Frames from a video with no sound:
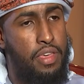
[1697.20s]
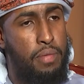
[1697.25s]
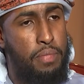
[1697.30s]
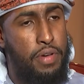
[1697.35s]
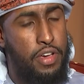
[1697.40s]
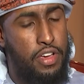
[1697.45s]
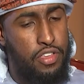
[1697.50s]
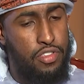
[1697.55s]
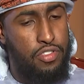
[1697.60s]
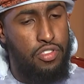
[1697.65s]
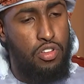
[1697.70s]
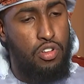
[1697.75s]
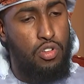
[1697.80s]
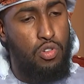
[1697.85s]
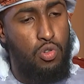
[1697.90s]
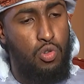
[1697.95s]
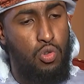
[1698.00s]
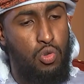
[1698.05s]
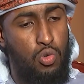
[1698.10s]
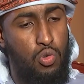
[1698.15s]
The
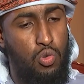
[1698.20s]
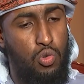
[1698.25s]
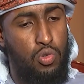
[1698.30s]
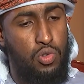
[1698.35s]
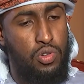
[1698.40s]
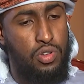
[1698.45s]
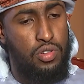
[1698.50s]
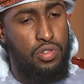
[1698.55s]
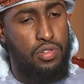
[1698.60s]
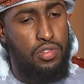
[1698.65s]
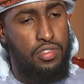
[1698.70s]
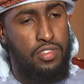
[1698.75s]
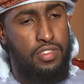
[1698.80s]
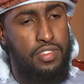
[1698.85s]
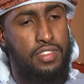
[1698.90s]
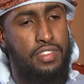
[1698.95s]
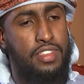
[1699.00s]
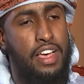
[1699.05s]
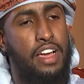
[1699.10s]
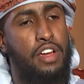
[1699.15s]
person who
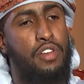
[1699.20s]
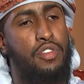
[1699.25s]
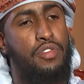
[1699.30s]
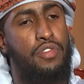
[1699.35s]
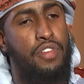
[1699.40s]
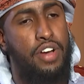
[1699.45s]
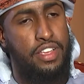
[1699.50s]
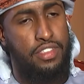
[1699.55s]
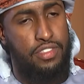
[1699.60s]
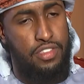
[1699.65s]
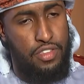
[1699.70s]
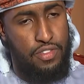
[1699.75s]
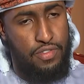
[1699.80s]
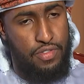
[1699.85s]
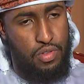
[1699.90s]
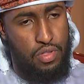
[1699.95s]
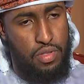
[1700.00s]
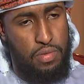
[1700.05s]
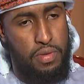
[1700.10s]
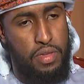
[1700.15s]

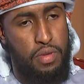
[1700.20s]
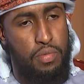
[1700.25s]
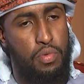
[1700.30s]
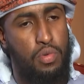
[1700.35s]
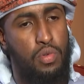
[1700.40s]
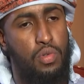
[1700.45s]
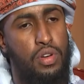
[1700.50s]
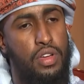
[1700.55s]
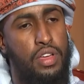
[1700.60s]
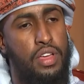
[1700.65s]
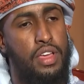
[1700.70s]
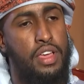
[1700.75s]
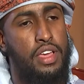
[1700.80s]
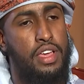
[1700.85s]
sacrifices for the people,